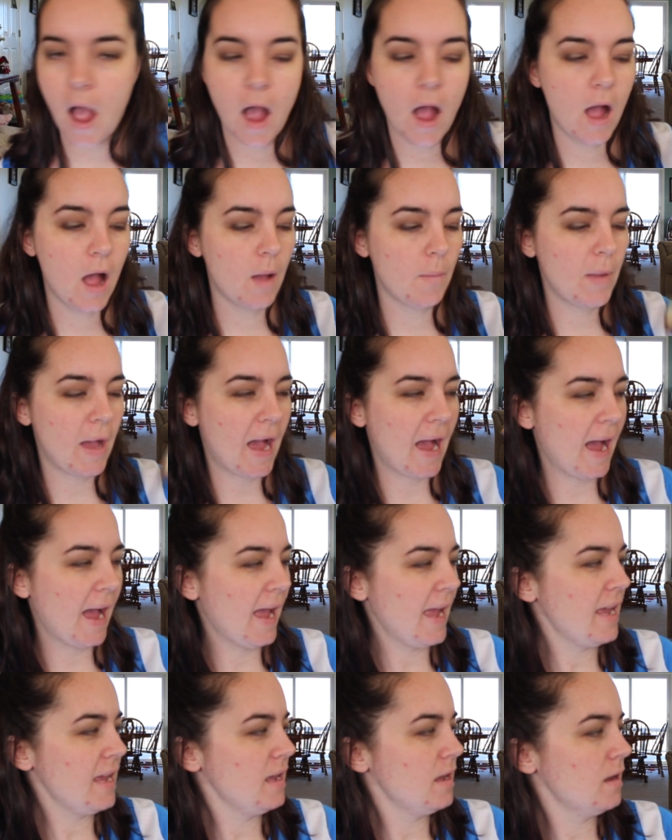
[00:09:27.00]
um,
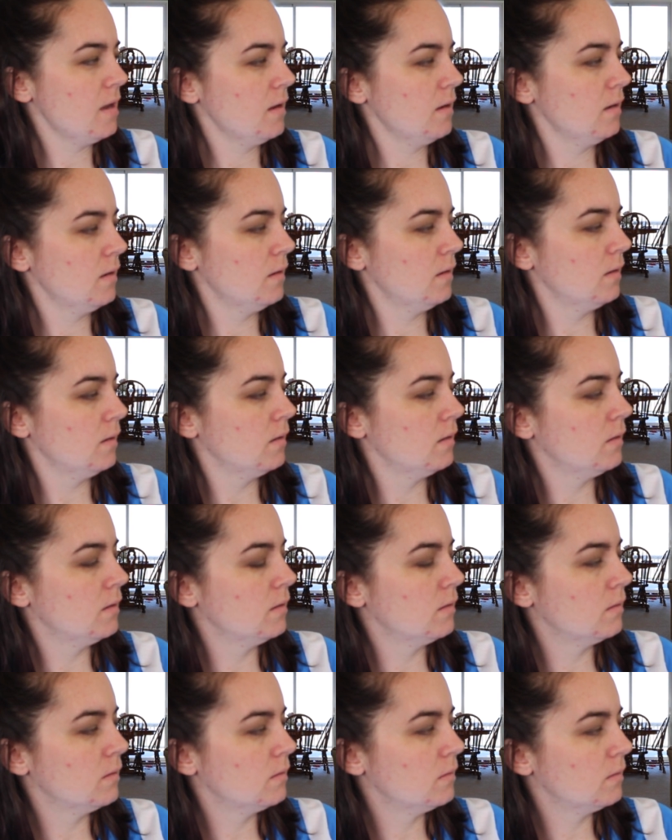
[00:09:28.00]
I
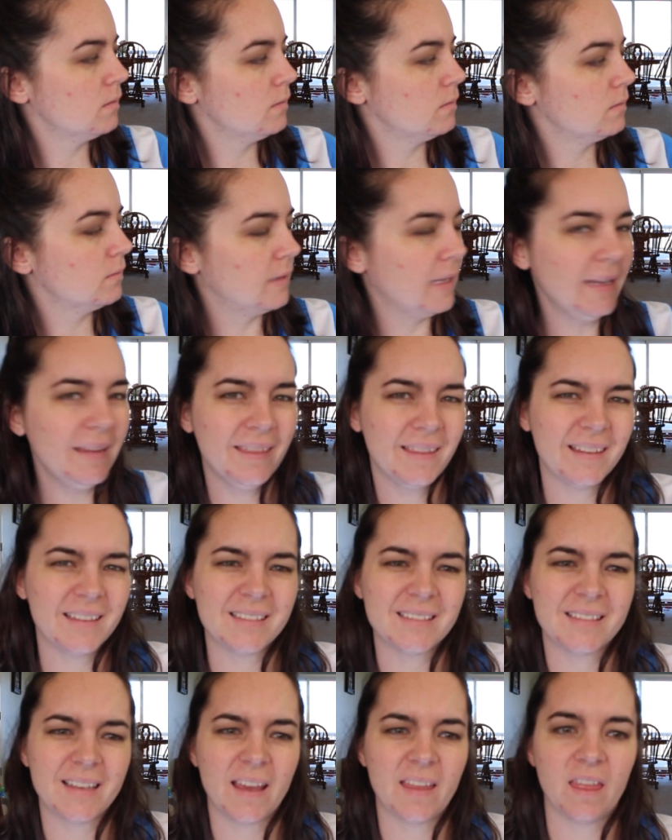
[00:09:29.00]
like
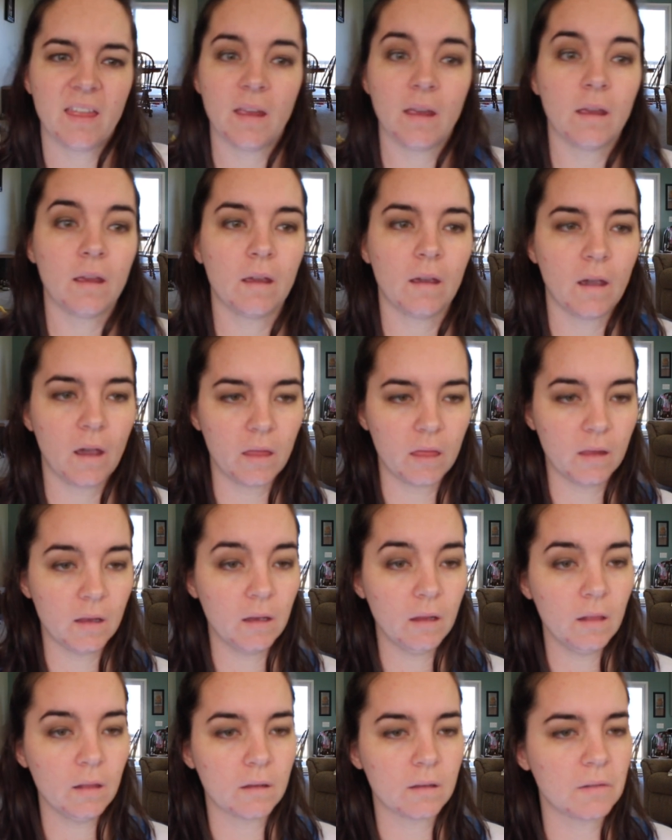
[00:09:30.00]
this, I think. I
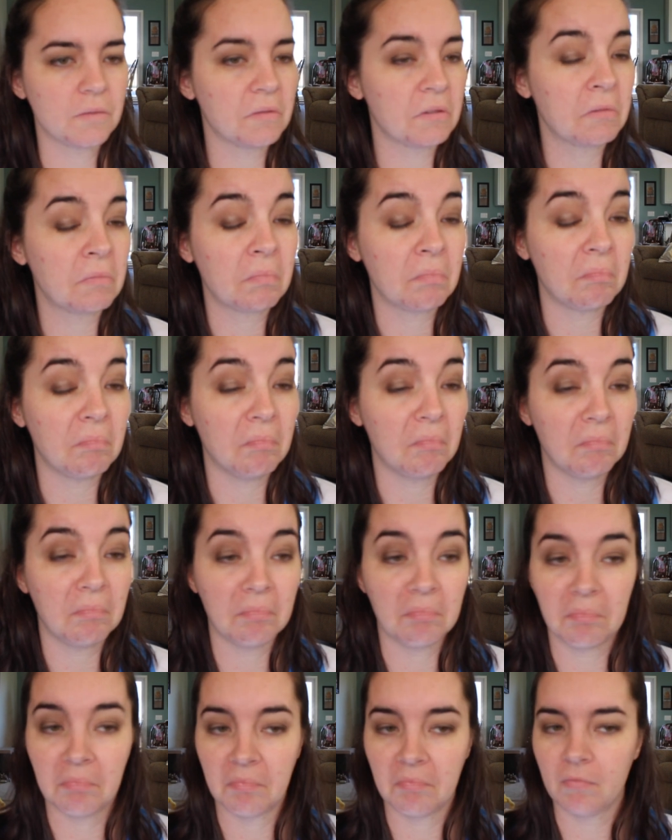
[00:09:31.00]
think it looks
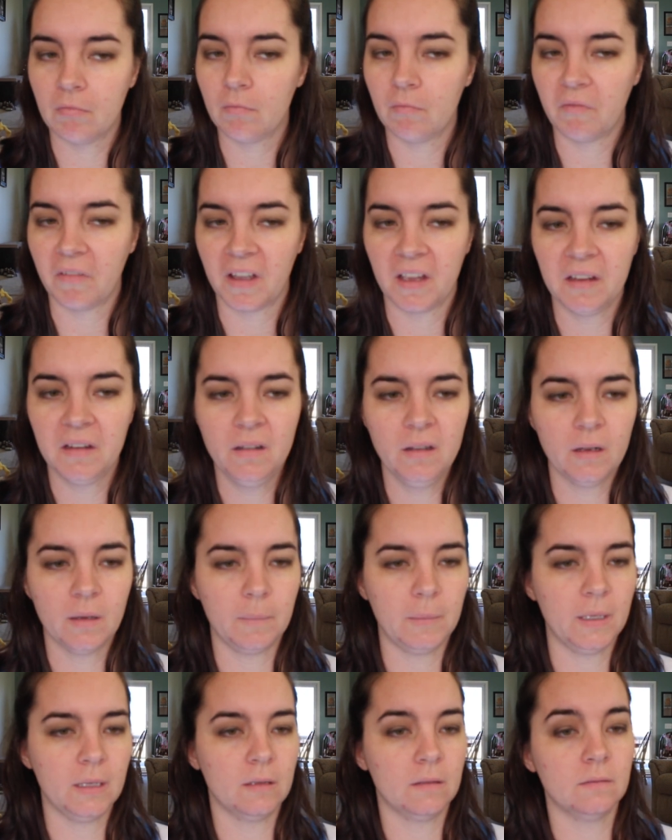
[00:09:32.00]
fine. I
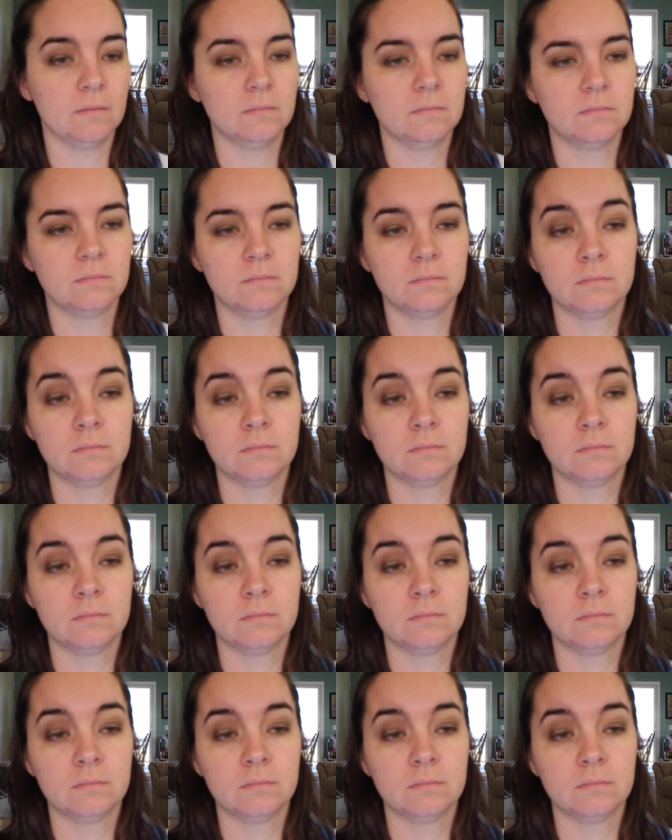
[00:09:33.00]
mean,